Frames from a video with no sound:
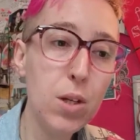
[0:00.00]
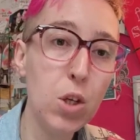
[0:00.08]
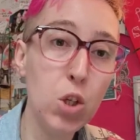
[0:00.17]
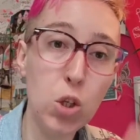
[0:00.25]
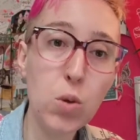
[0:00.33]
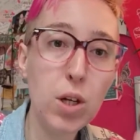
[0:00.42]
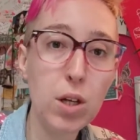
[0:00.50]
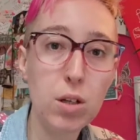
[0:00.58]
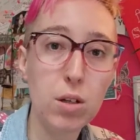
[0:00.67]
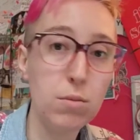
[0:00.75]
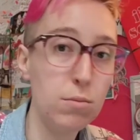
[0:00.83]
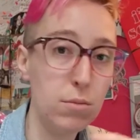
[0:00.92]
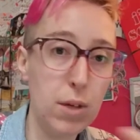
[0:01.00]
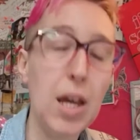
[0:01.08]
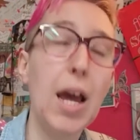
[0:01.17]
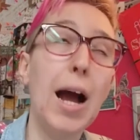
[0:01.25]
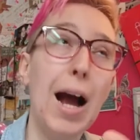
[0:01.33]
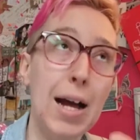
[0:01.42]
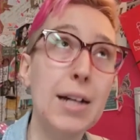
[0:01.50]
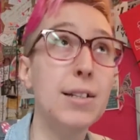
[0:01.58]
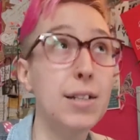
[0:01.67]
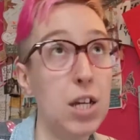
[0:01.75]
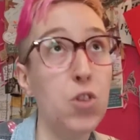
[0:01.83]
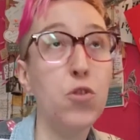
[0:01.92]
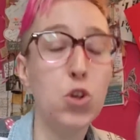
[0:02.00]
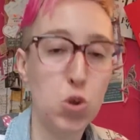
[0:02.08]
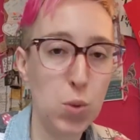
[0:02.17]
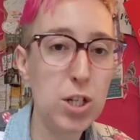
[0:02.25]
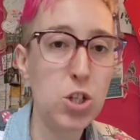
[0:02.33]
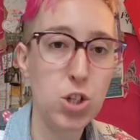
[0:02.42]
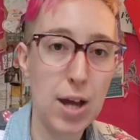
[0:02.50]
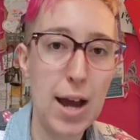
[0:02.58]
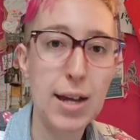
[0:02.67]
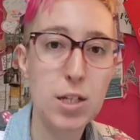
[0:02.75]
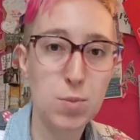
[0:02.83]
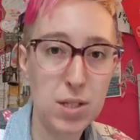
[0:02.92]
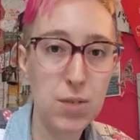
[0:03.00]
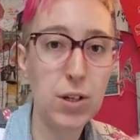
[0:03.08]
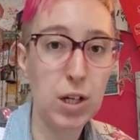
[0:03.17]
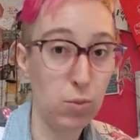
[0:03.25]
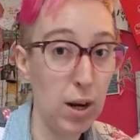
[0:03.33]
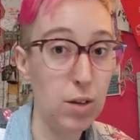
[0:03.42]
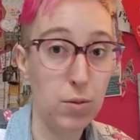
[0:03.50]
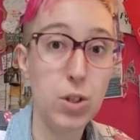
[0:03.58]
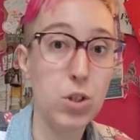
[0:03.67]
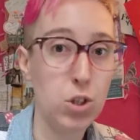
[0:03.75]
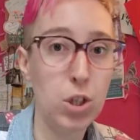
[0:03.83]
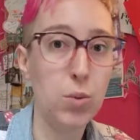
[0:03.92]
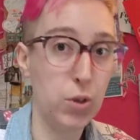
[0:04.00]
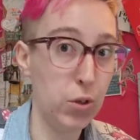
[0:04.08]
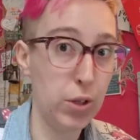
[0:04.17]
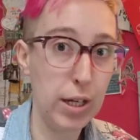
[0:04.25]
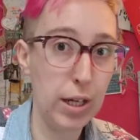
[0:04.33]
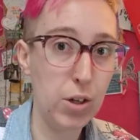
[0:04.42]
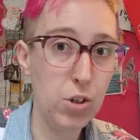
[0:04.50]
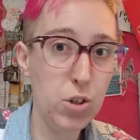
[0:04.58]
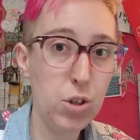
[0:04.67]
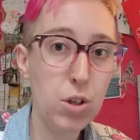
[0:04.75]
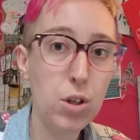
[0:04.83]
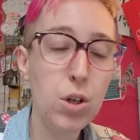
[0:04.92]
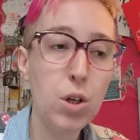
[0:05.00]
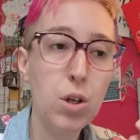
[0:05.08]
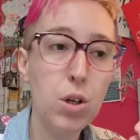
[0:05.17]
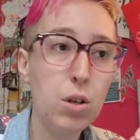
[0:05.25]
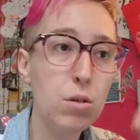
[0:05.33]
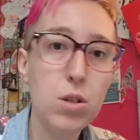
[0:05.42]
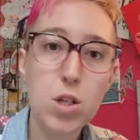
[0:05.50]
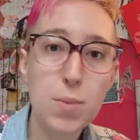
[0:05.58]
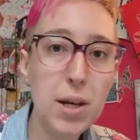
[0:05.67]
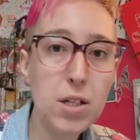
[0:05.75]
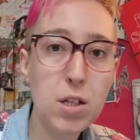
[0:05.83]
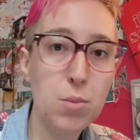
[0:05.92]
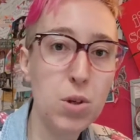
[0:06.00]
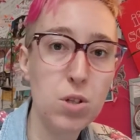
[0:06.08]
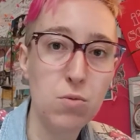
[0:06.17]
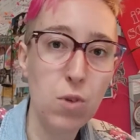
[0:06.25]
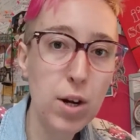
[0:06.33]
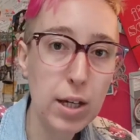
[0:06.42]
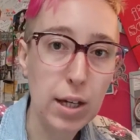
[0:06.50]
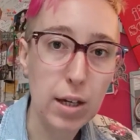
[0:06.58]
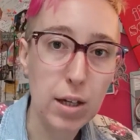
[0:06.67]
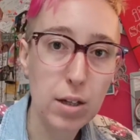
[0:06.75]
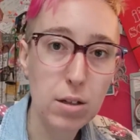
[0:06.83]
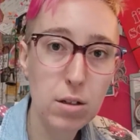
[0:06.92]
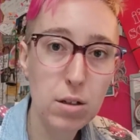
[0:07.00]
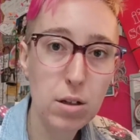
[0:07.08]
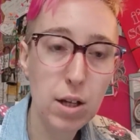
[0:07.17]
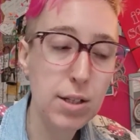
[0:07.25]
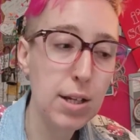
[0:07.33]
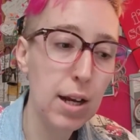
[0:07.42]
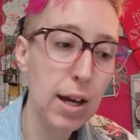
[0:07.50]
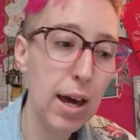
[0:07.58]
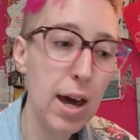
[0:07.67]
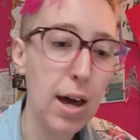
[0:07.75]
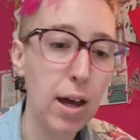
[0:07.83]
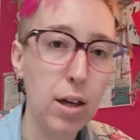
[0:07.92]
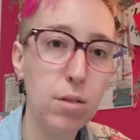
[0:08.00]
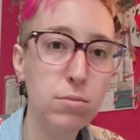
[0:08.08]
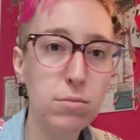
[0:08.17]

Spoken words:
you can, and if the Twitter chat is specifically relevant to you and your niche, speak to the person running it and say like, hey,